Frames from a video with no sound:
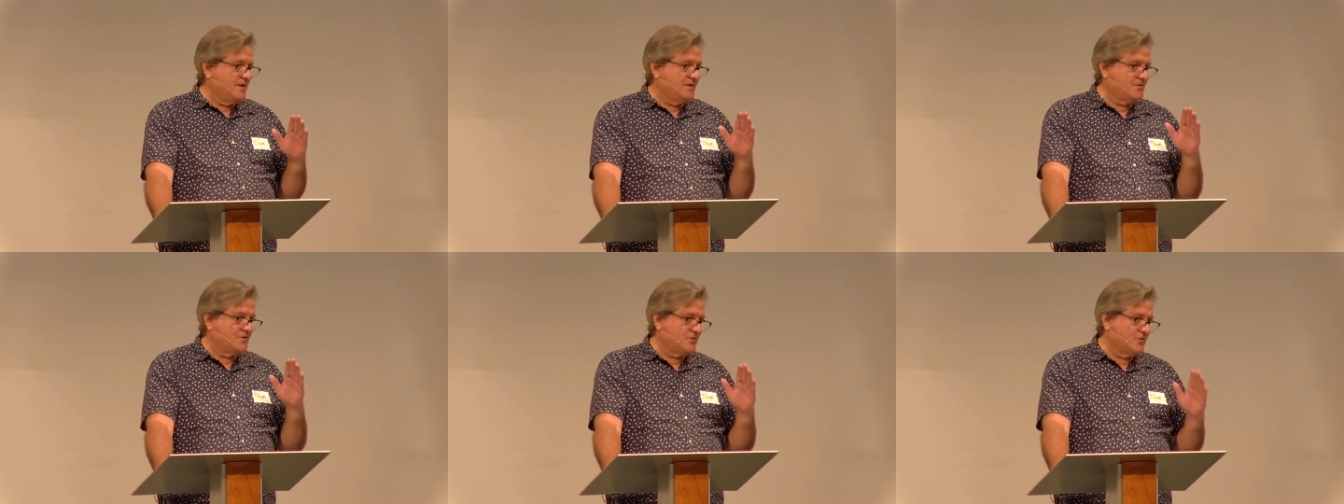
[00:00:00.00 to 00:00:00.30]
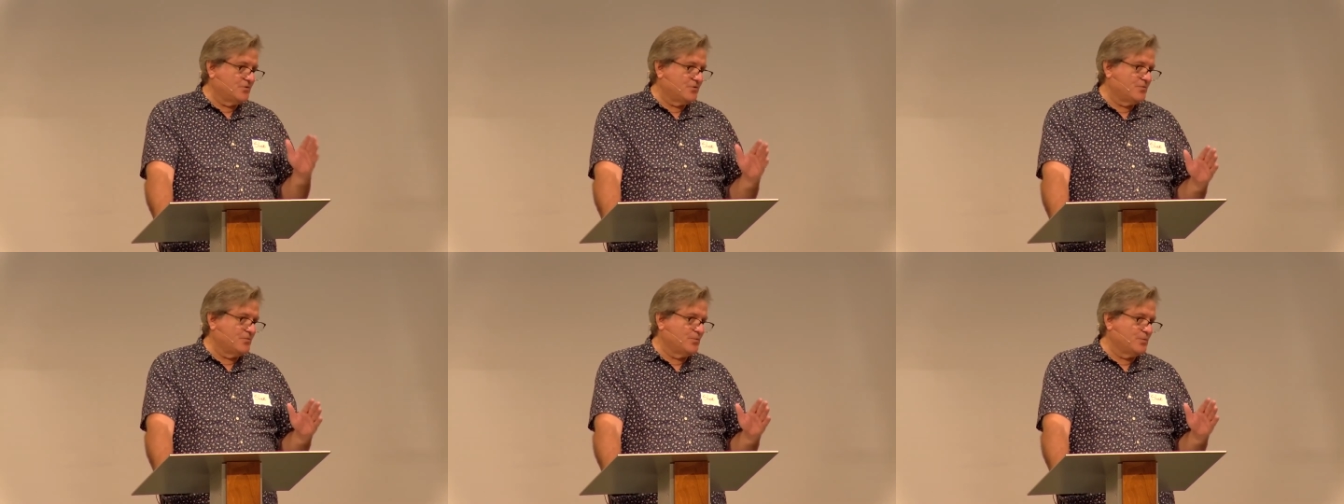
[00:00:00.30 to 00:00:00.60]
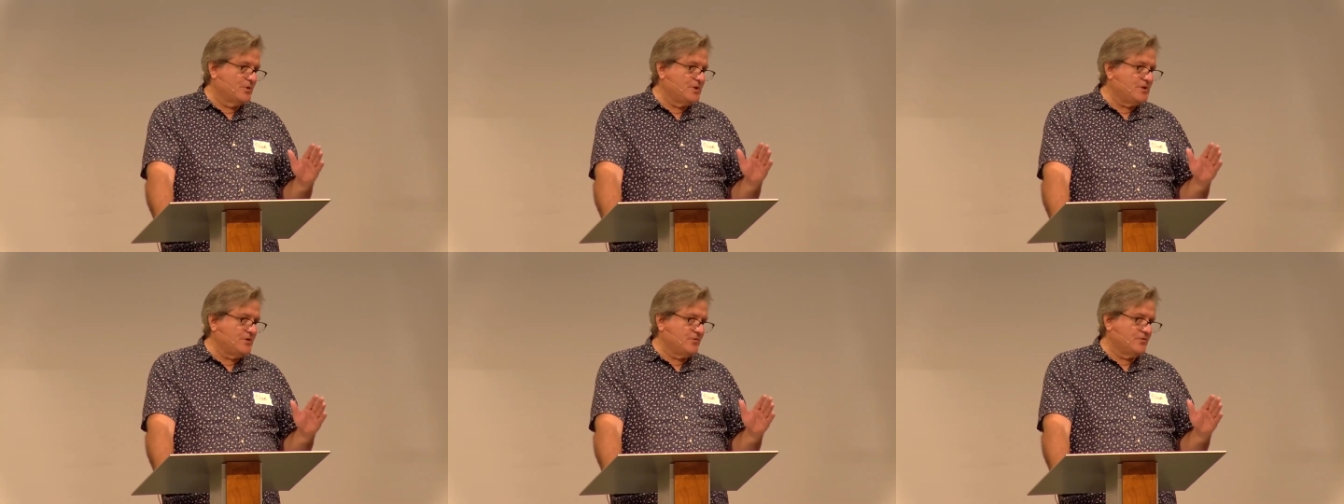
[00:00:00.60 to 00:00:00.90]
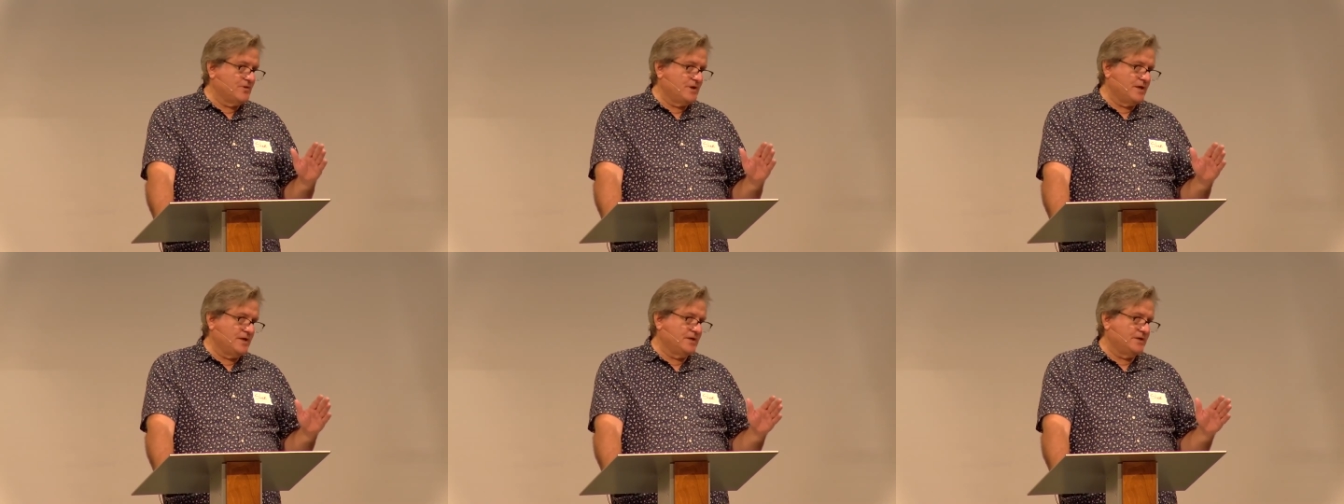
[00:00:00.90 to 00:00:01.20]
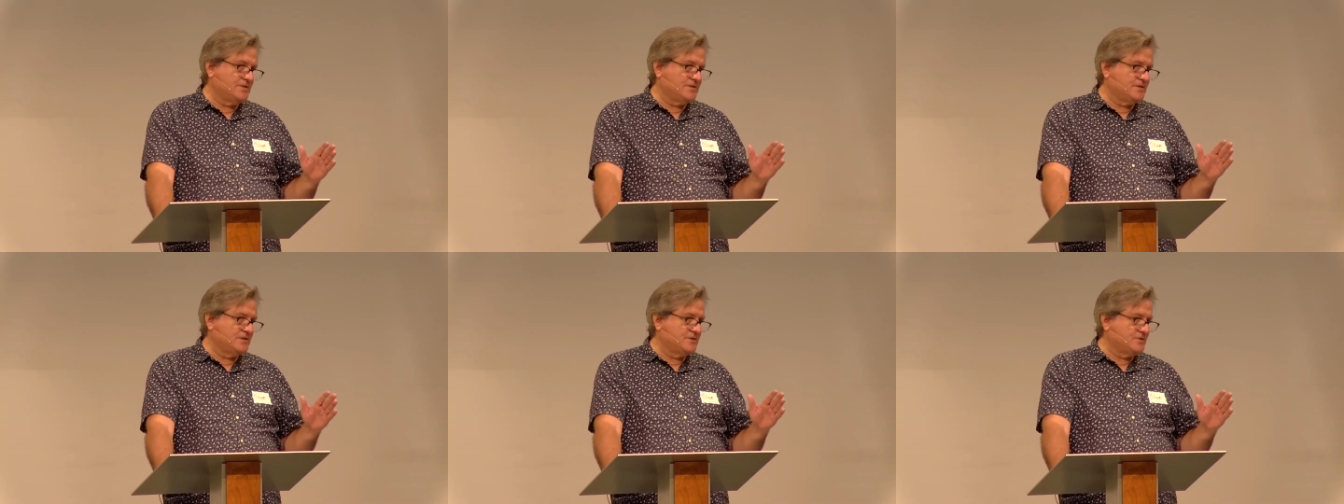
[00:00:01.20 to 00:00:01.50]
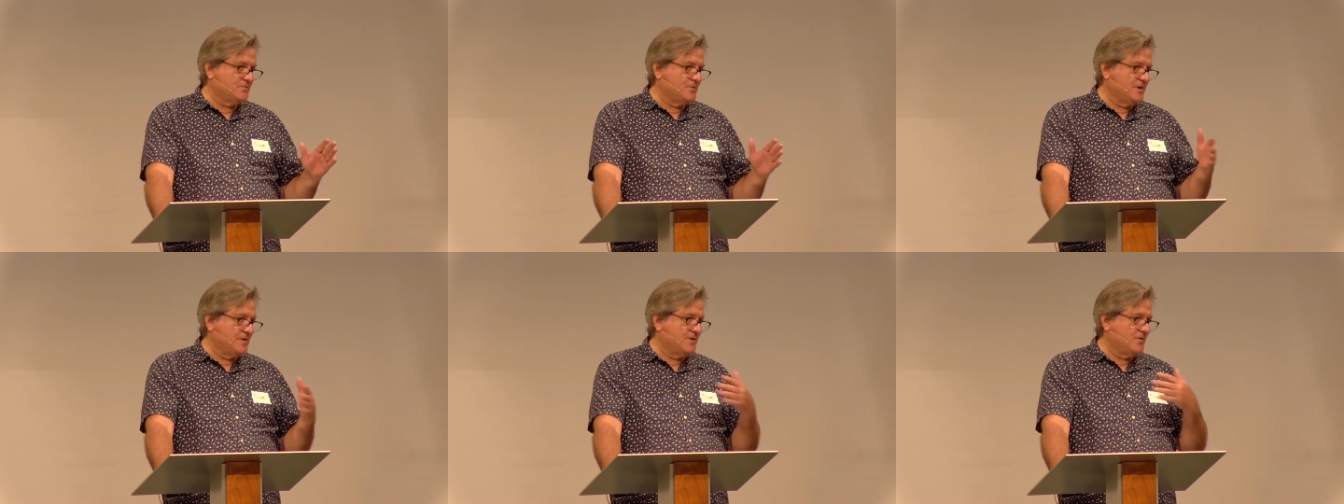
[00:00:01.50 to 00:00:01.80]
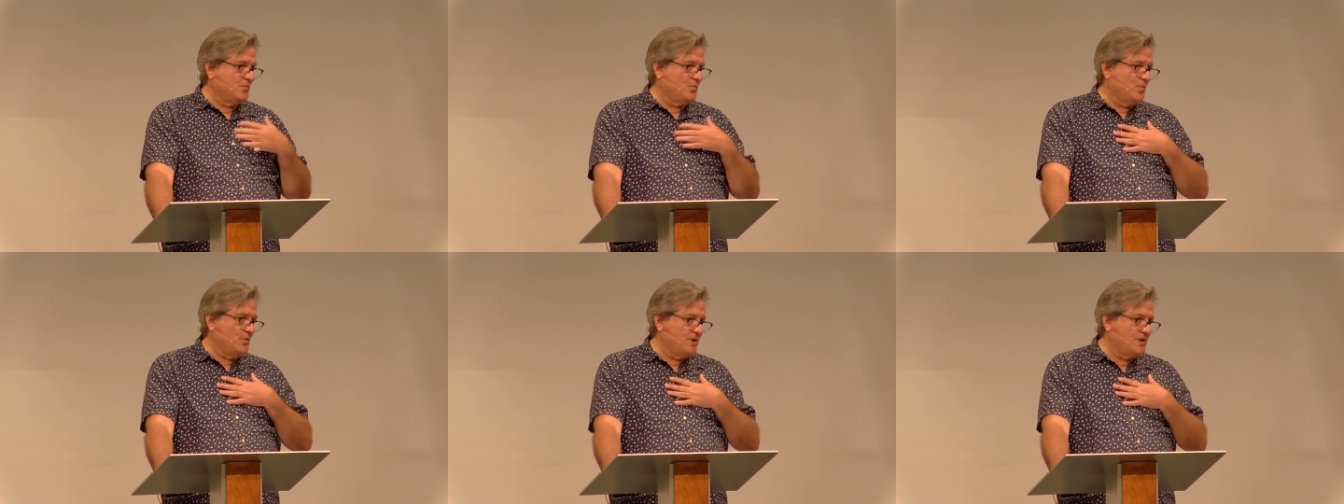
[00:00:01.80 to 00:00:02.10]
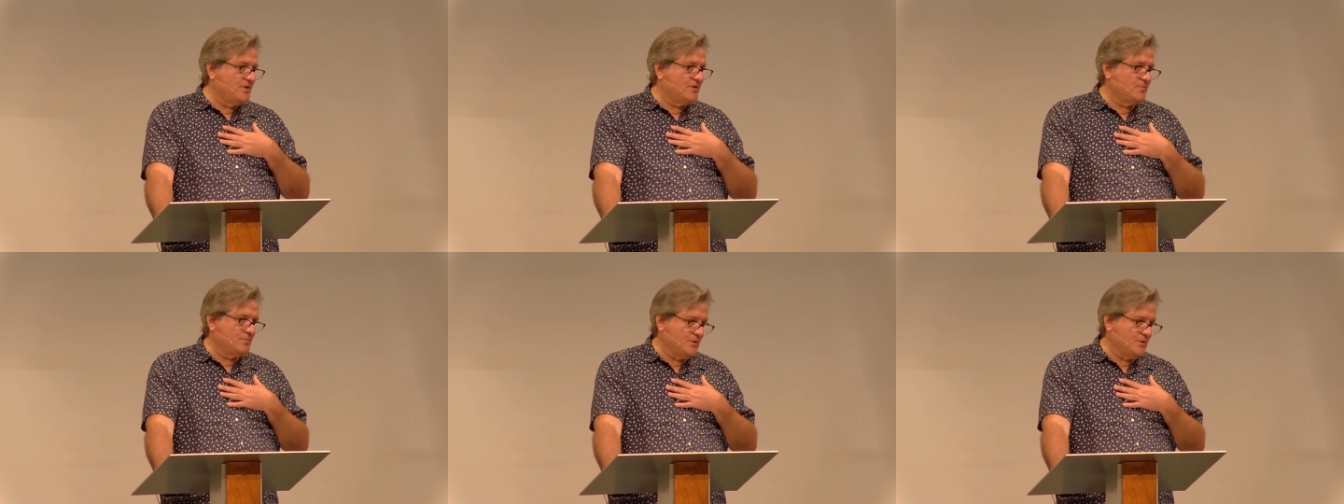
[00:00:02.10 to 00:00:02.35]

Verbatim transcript: and to recreate it in such a way that we